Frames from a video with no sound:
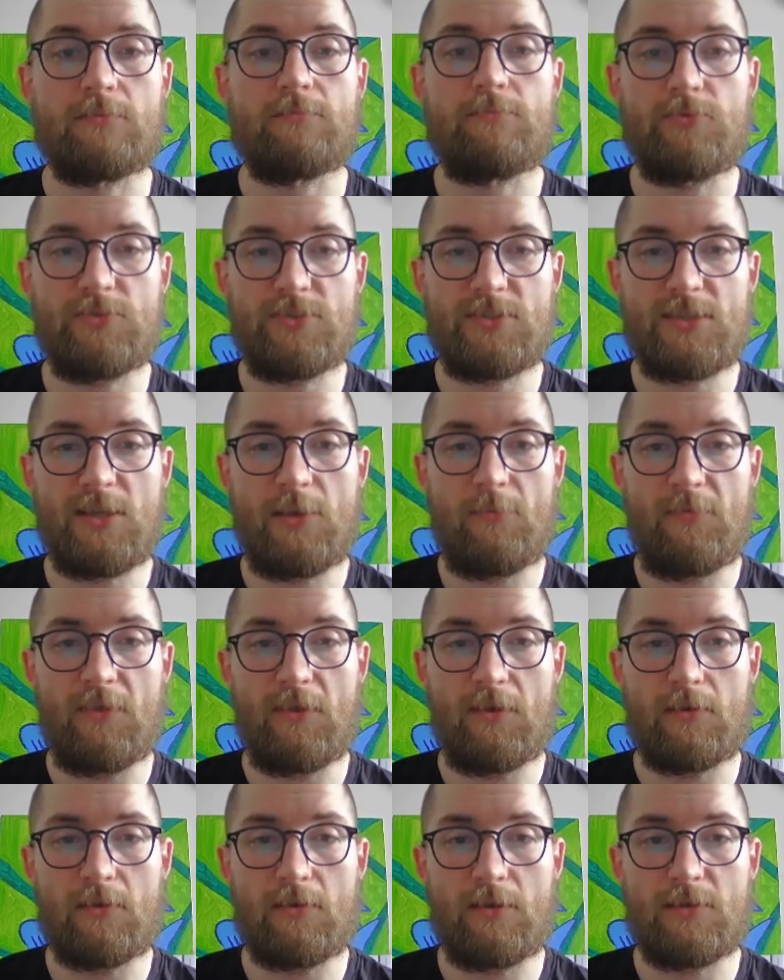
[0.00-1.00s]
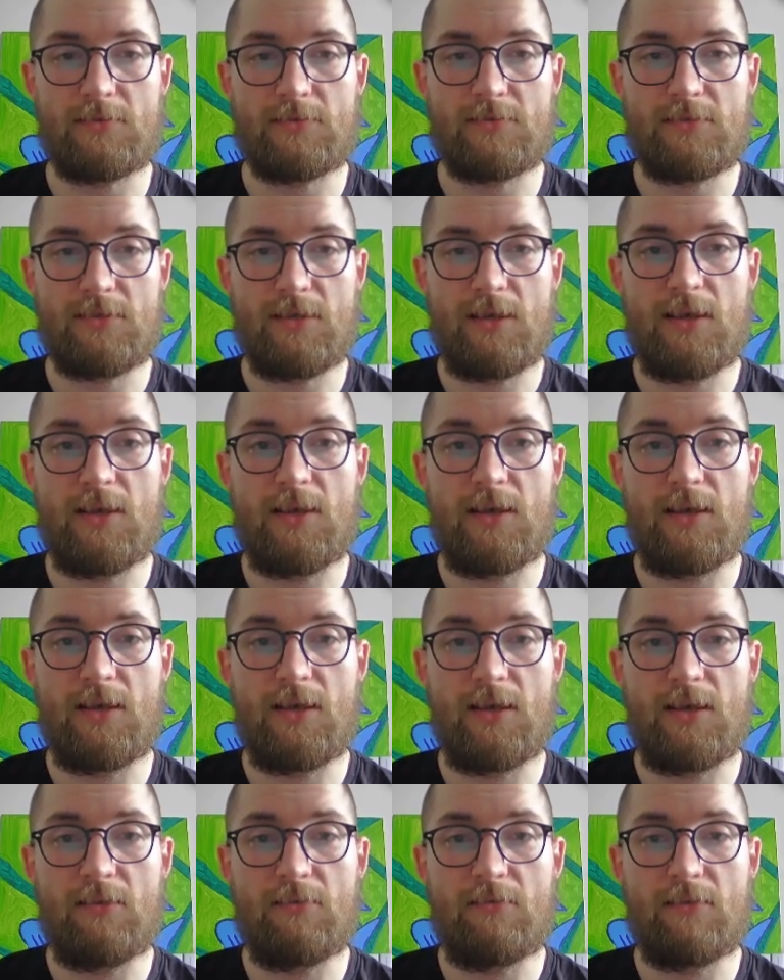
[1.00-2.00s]
put something inside
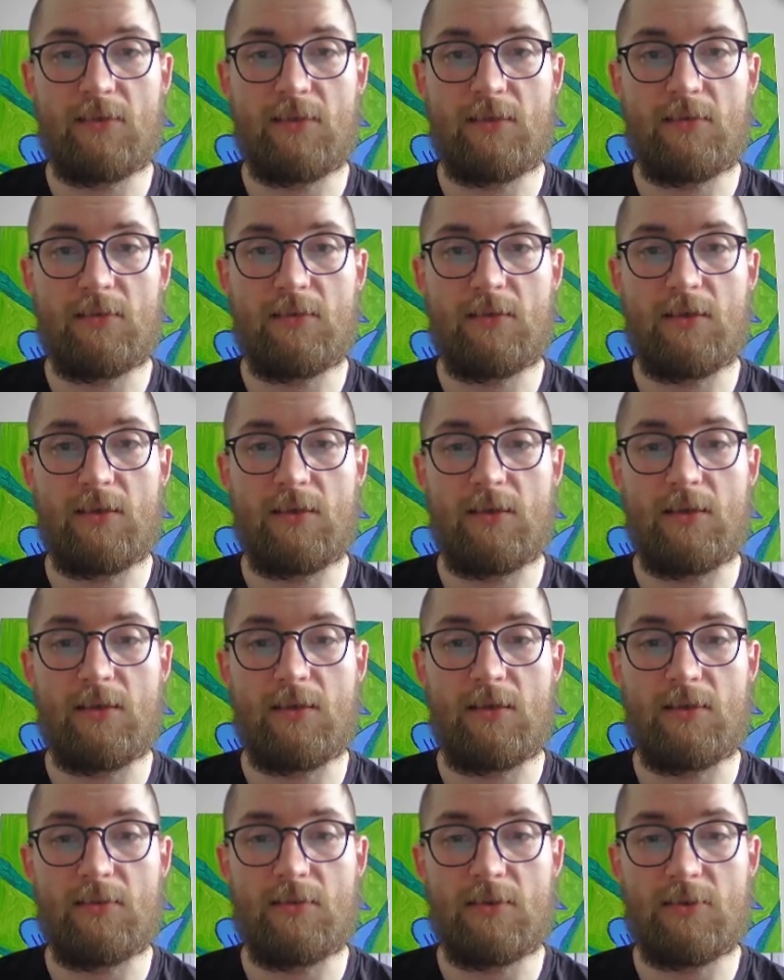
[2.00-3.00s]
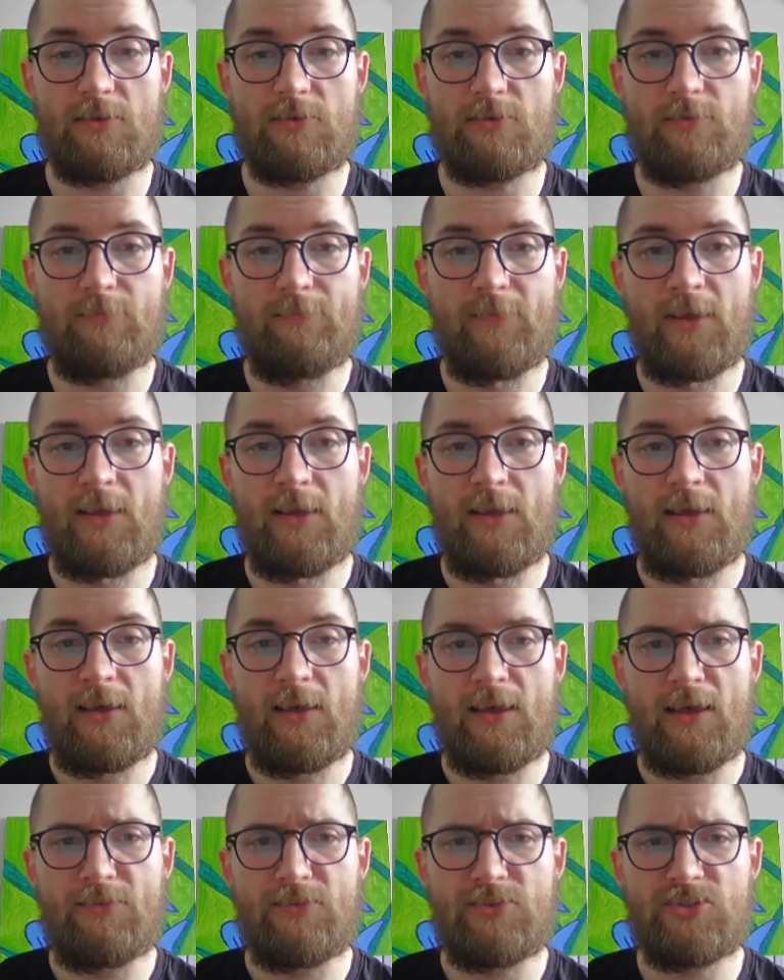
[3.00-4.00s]
in here
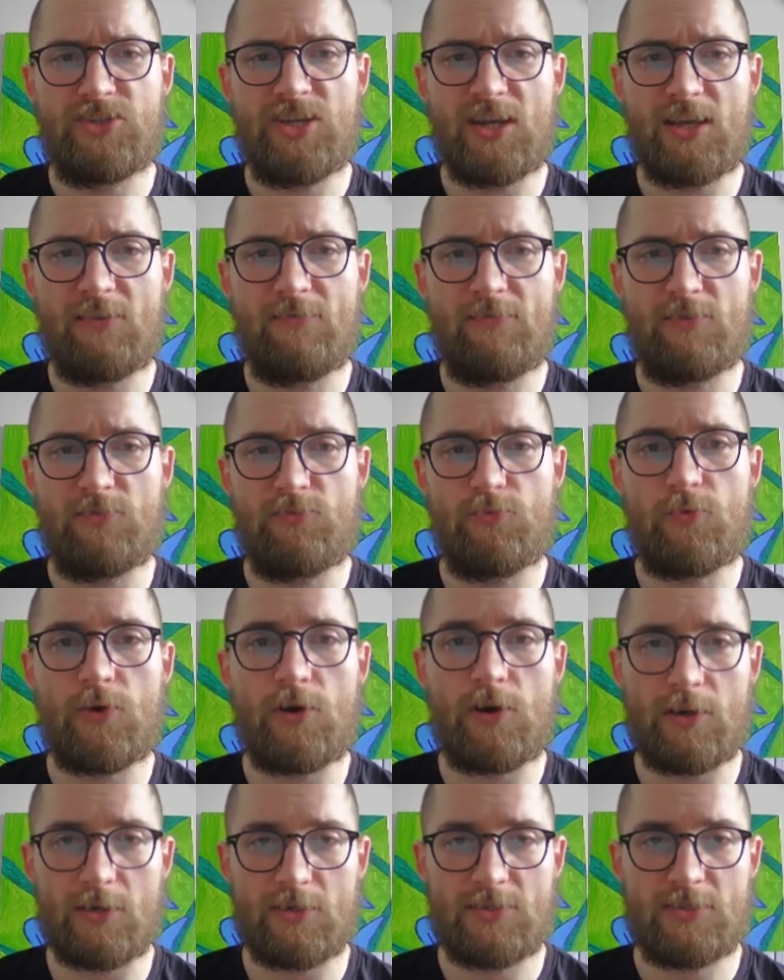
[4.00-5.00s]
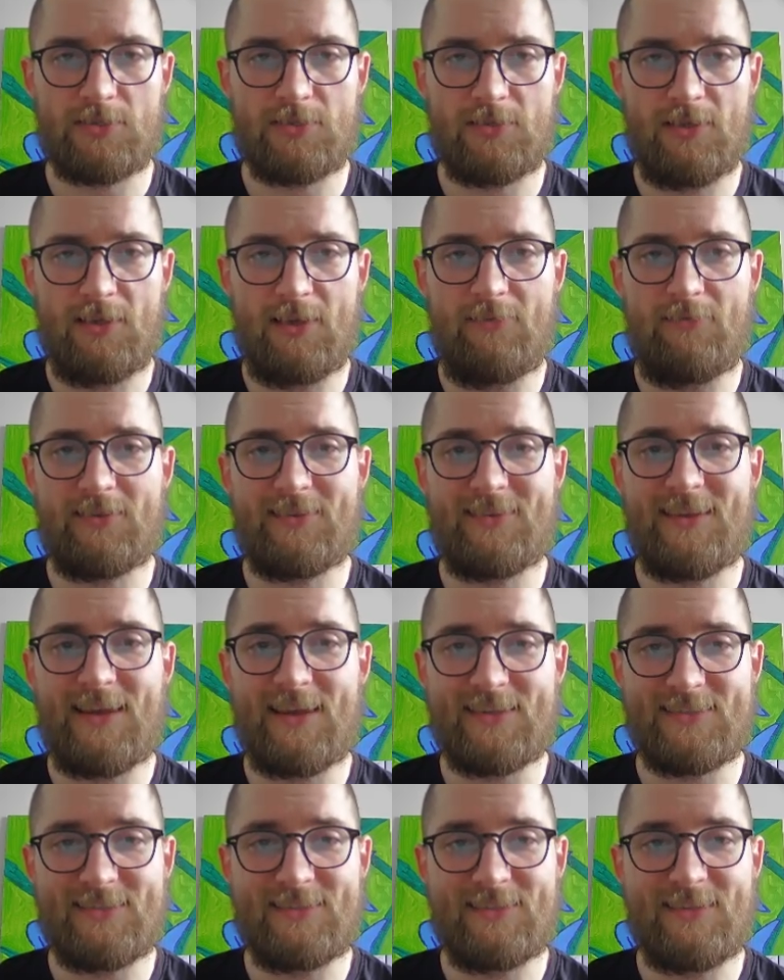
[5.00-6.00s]
and check if it works. If it
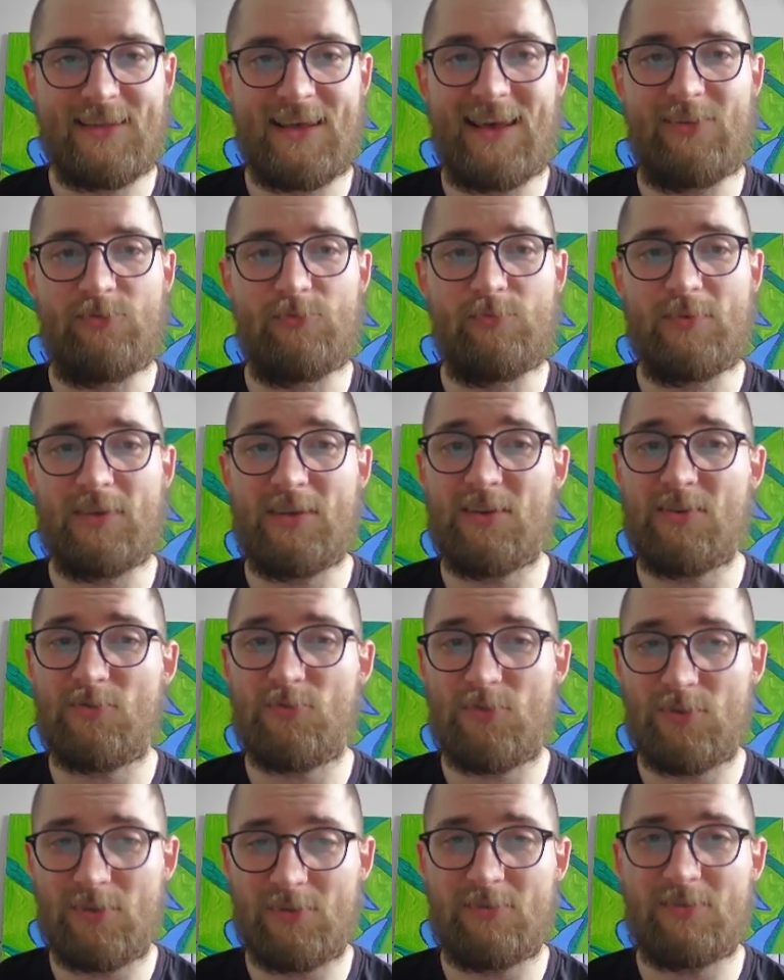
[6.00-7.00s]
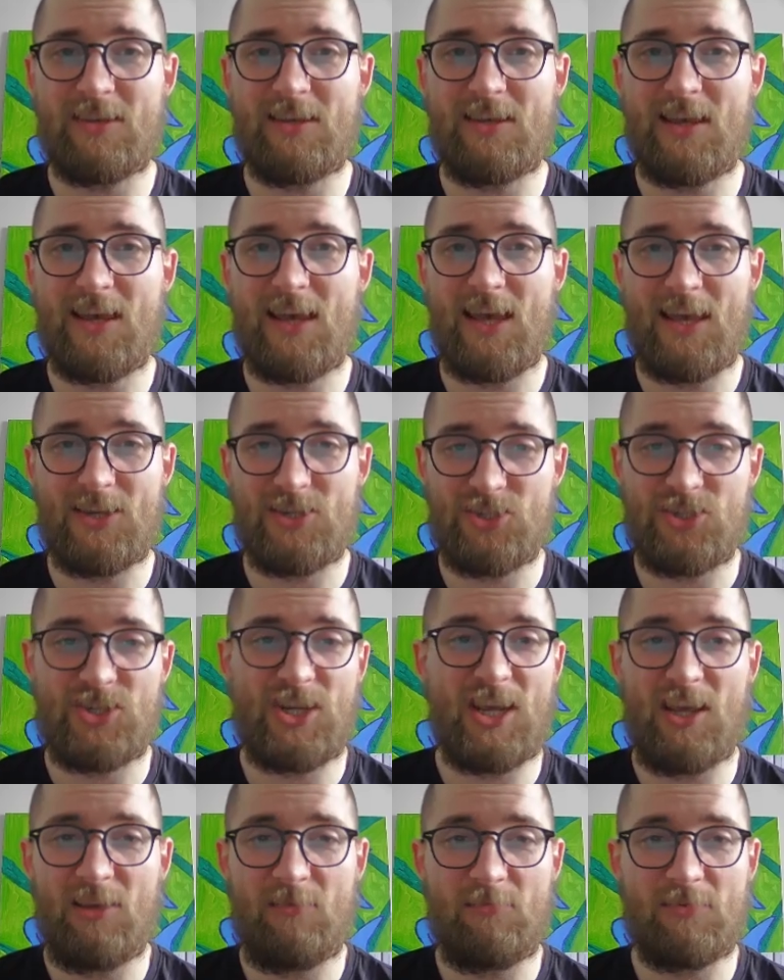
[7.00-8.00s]
doesn't, I will be really
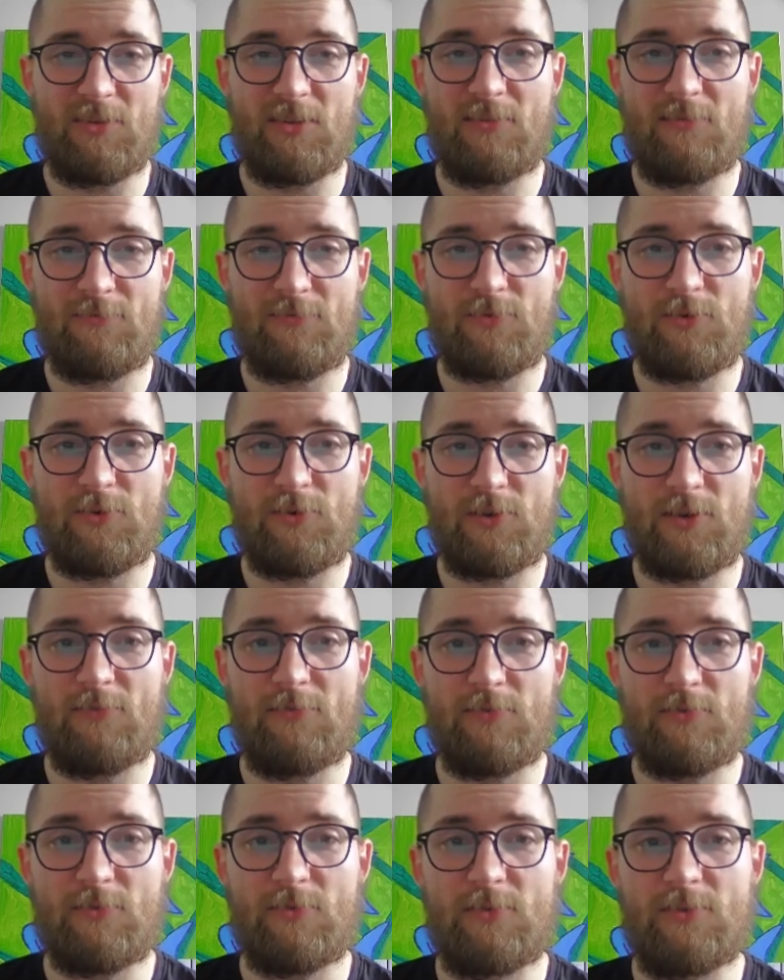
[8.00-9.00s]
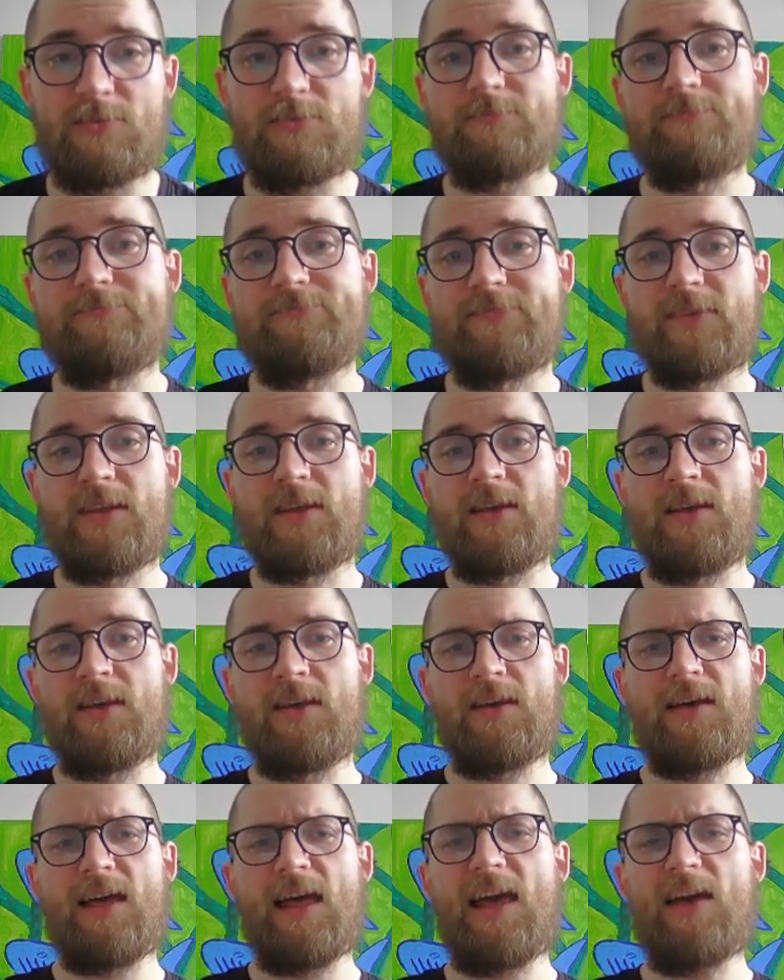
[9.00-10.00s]
ashamed in front of you all.
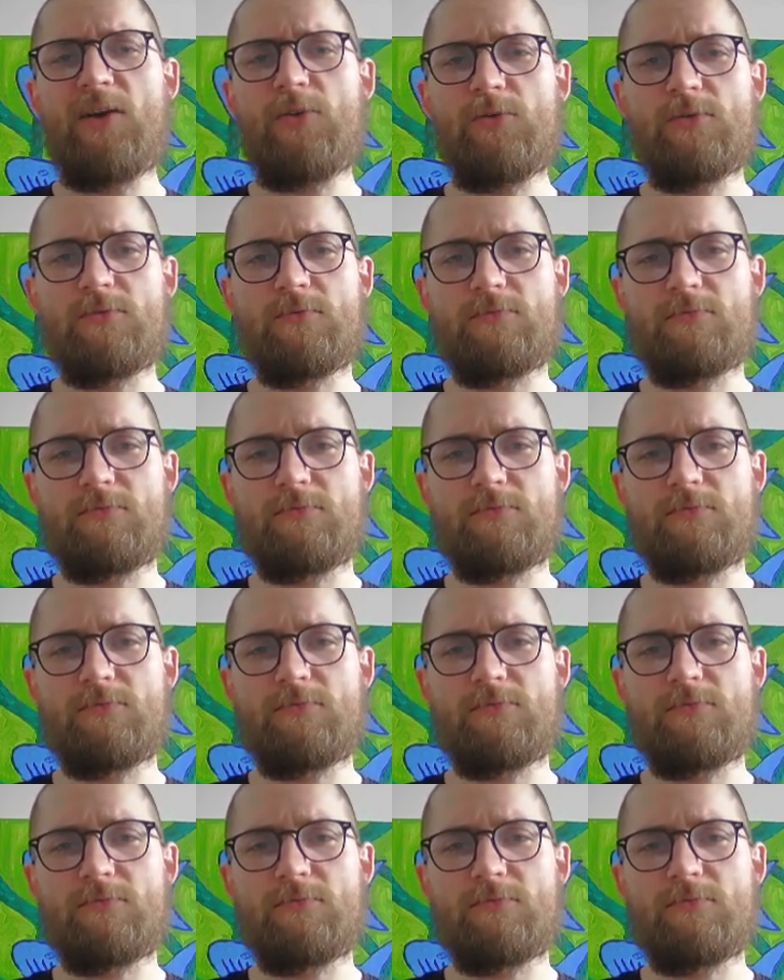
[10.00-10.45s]
I will